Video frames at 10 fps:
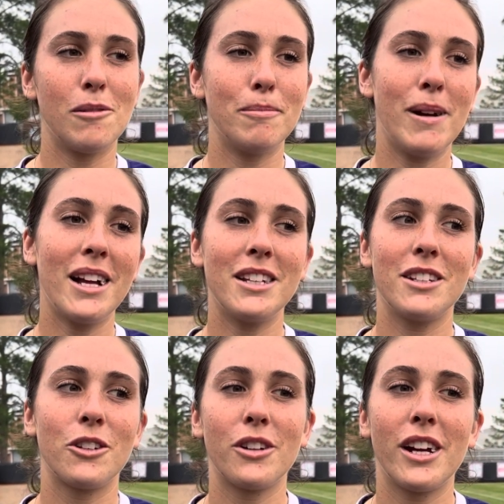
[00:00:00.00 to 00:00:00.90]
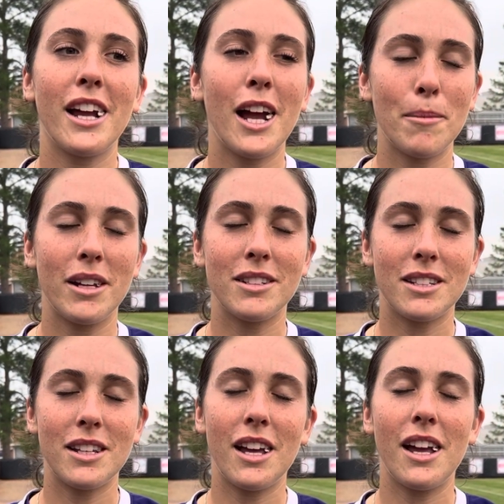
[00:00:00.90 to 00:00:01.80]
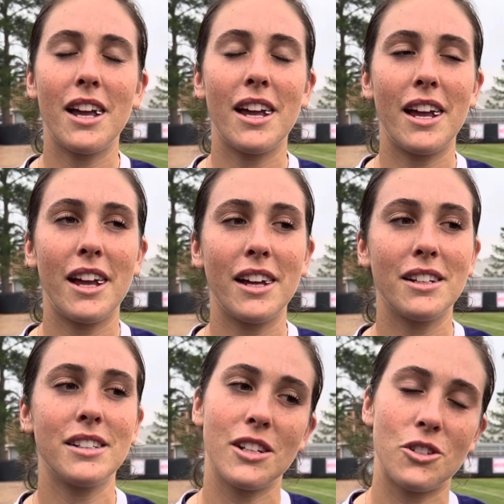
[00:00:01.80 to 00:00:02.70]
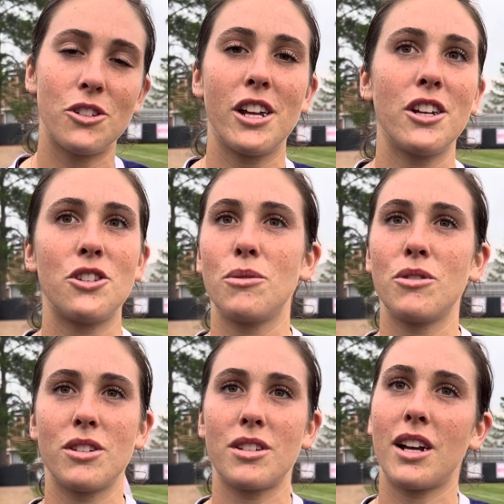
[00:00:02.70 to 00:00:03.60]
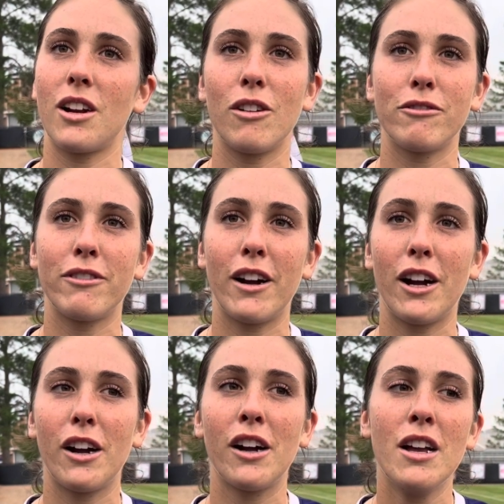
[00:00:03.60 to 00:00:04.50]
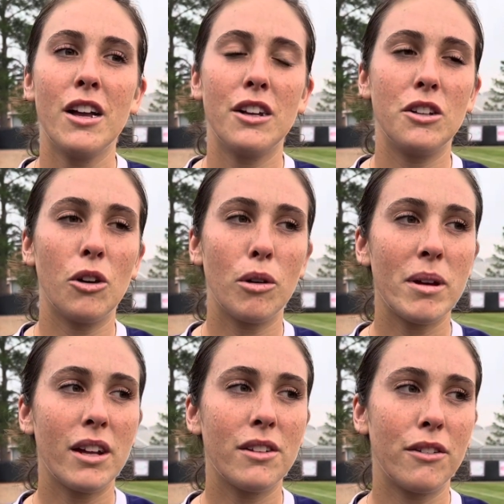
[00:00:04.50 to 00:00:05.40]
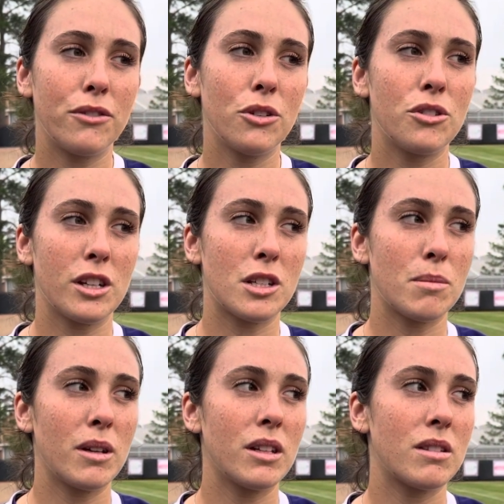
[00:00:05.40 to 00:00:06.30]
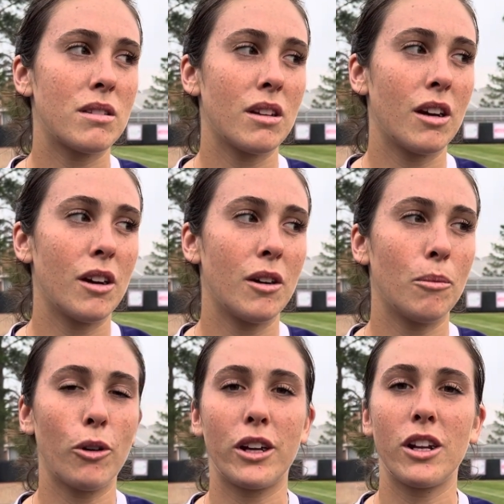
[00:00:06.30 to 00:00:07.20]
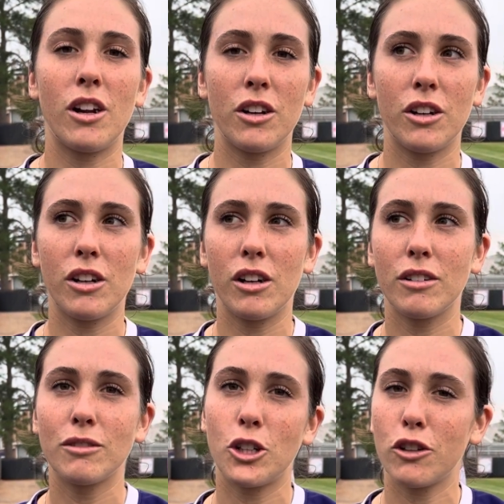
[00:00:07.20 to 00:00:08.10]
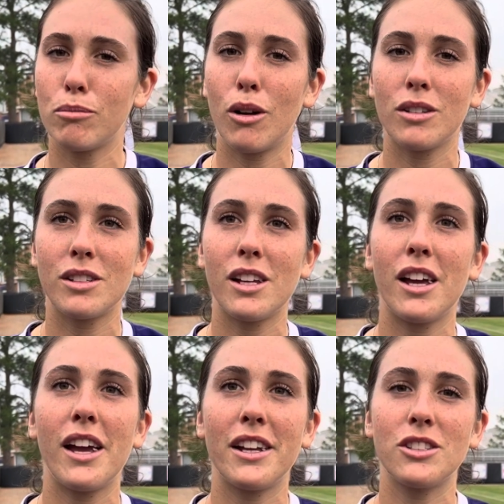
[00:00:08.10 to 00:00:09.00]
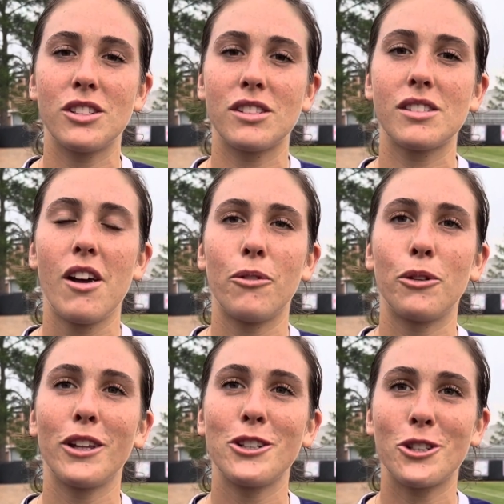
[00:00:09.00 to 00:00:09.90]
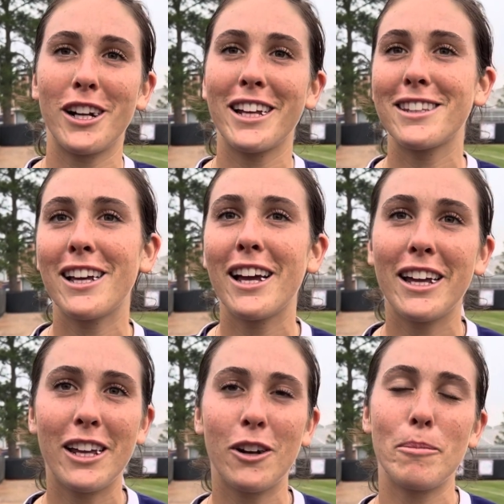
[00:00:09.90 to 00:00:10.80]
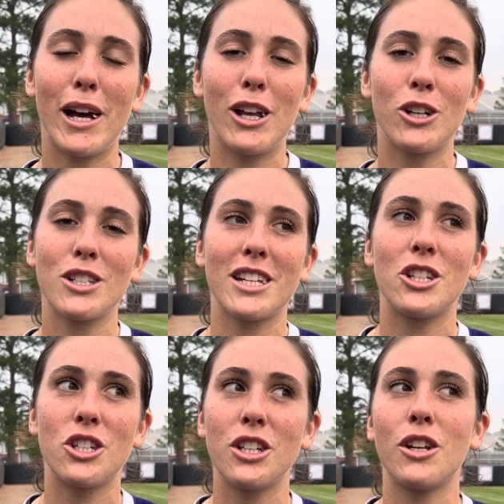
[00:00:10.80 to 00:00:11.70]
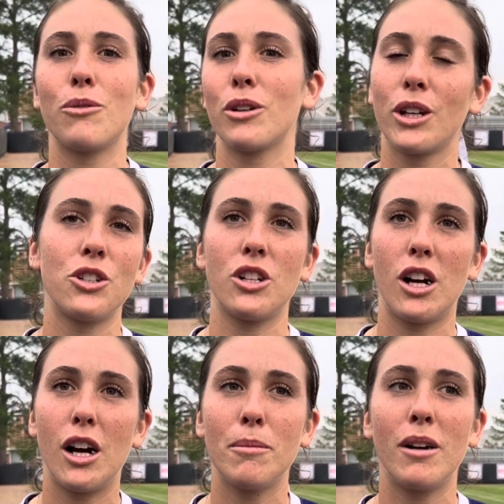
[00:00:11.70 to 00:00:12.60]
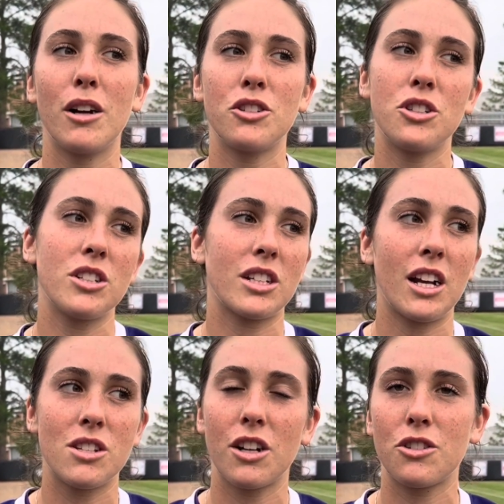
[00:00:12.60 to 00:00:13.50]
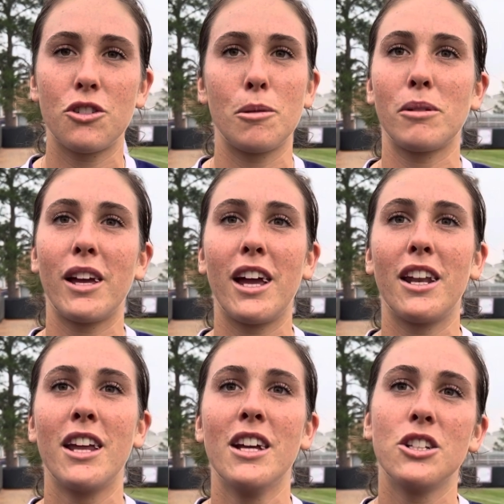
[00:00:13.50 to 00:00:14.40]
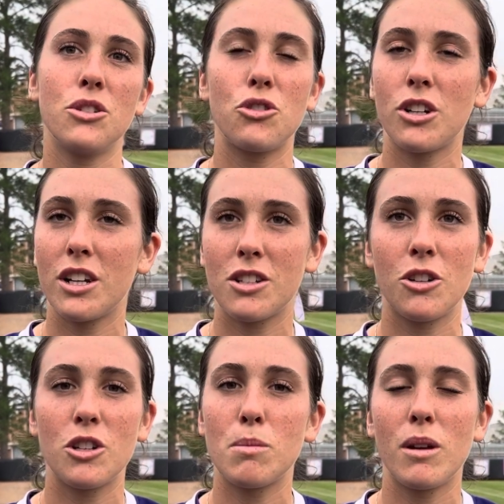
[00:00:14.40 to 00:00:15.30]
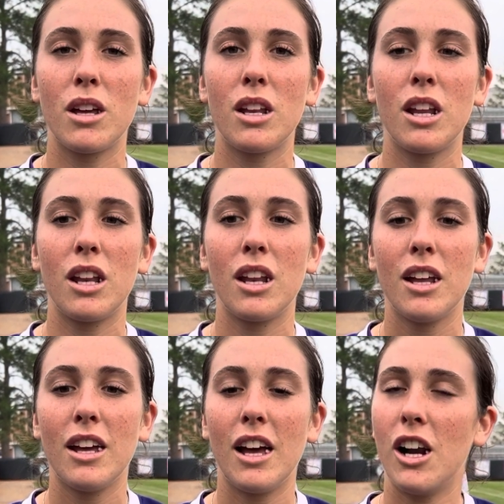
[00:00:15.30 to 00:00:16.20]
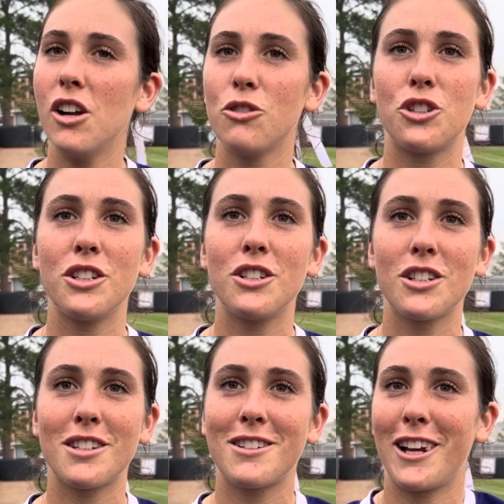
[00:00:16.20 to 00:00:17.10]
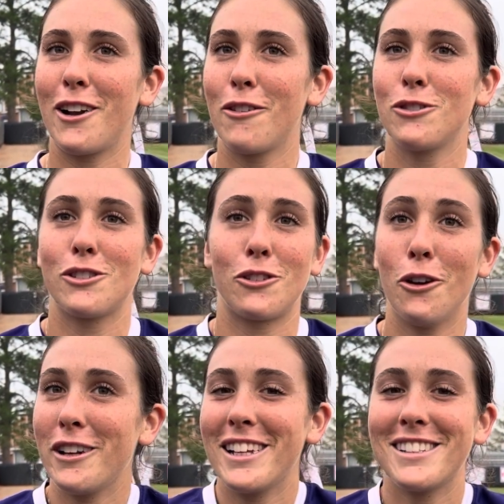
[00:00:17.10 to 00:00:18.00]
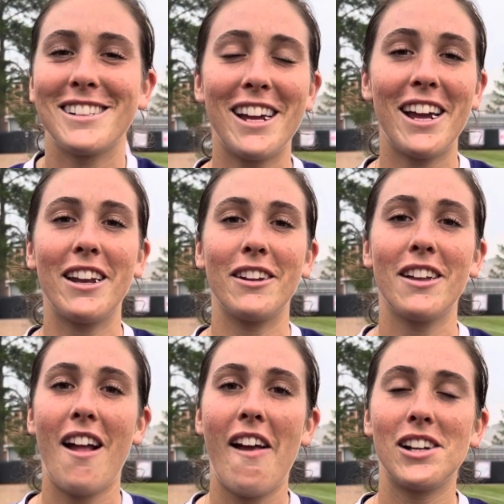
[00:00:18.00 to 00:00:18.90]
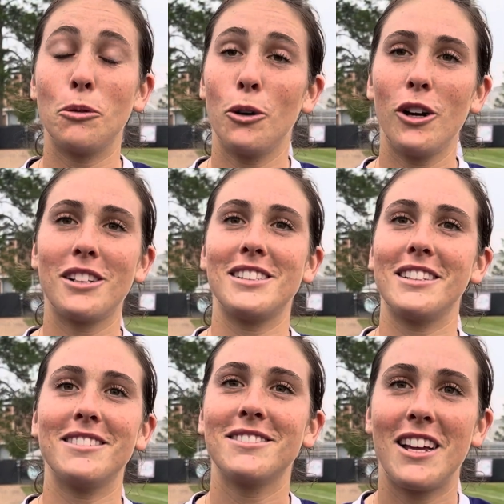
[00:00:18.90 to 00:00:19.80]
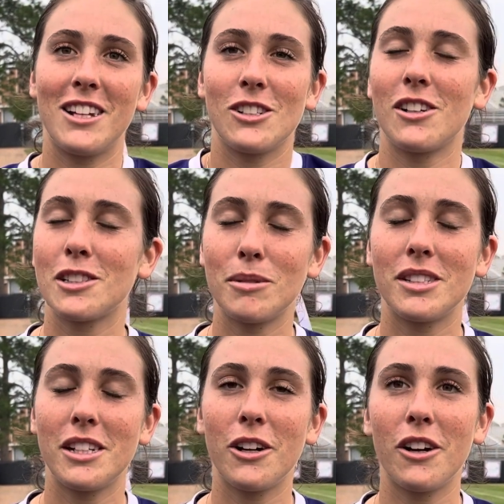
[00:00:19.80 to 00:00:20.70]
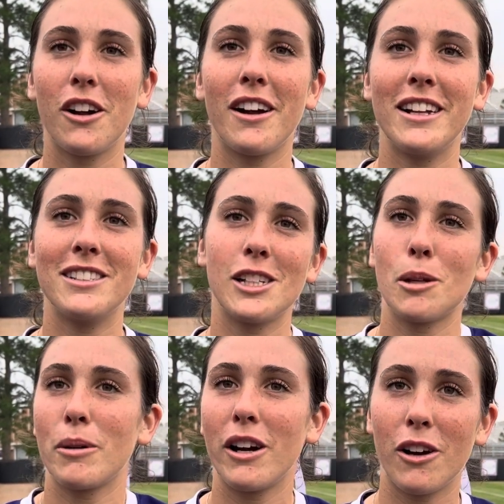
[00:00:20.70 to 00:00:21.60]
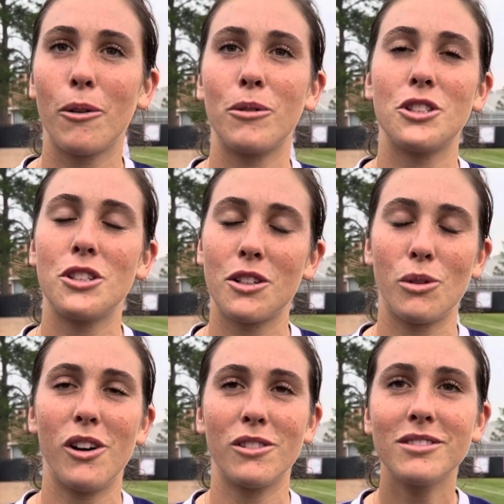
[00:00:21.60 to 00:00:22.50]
Maggie did great. I mean, today and yesterday, she was just kind of on fire. You know, we made a few adjustments working on her curveball today and just really trying to get that in on batters, and she did a really good job. She just kind of stuck to her plan. She was trusting her spin, and I don't know, she just kind of was throwing it today, and it worked, and it's awesome to see her and celebrate her when she does well.